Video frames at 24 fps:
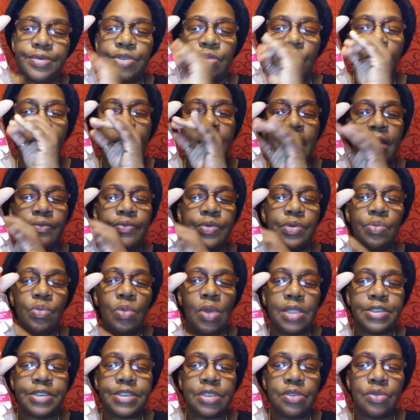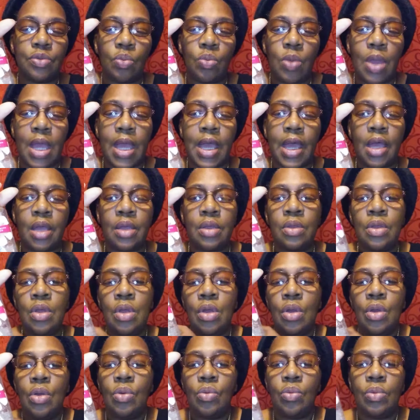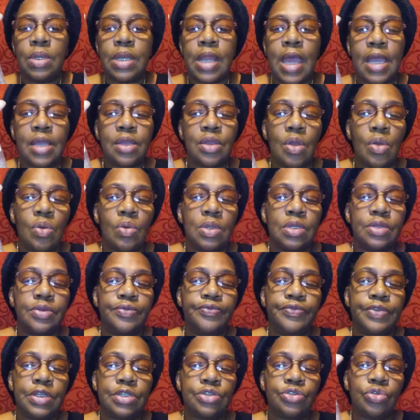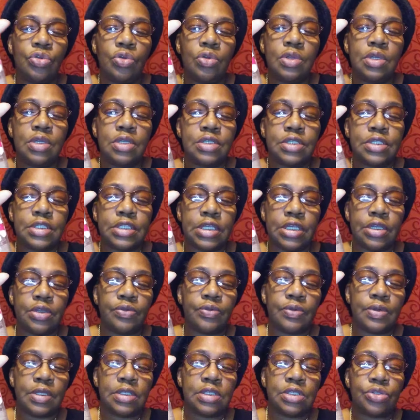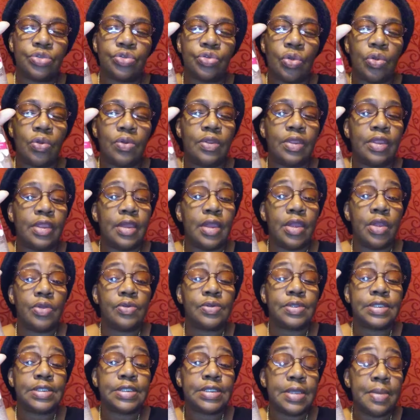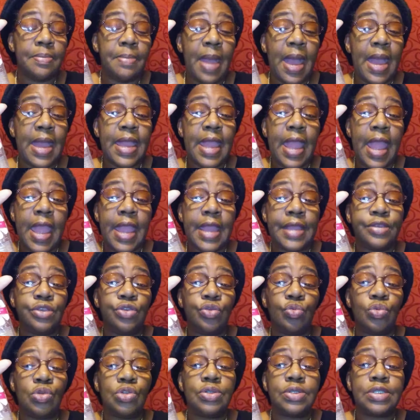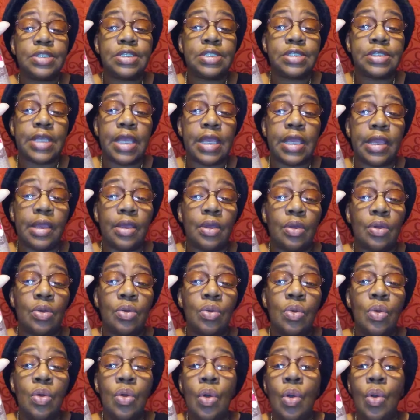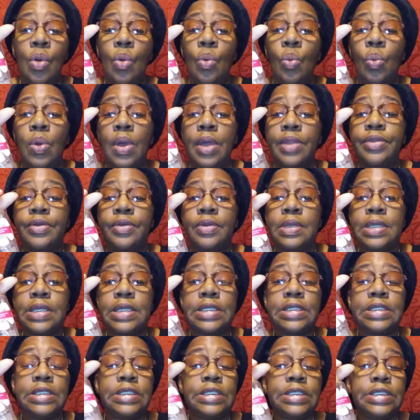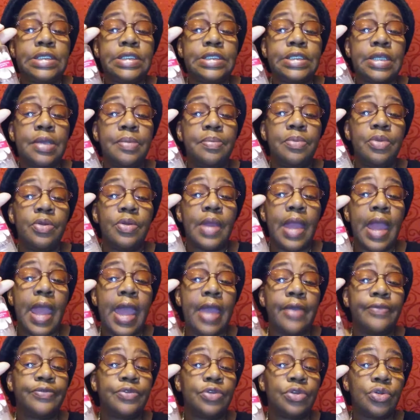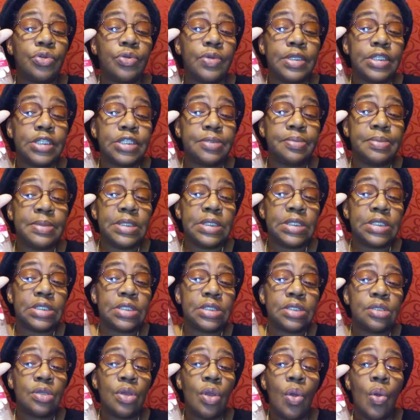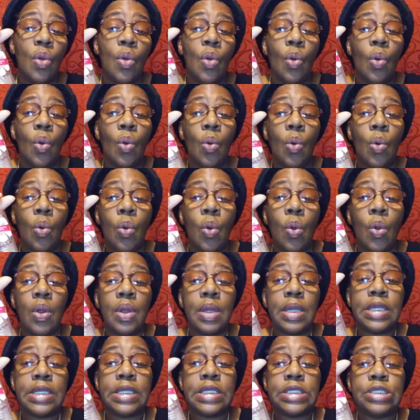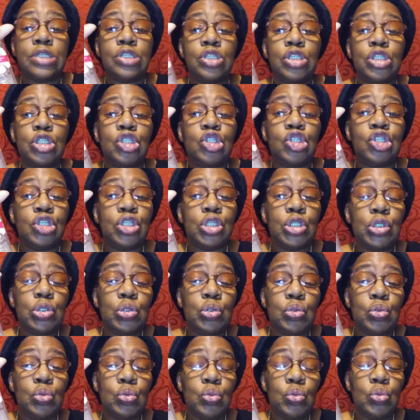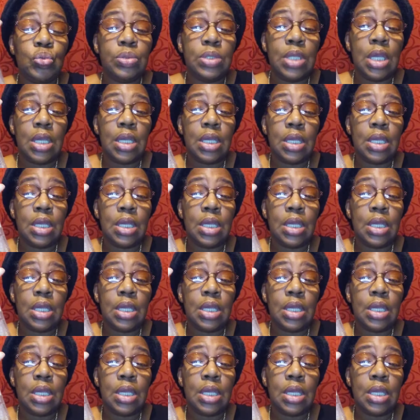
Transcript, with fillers: So every once in a while, when I go into Victoria's Secrets during their semi annual sale, whether in December after Christmas or in June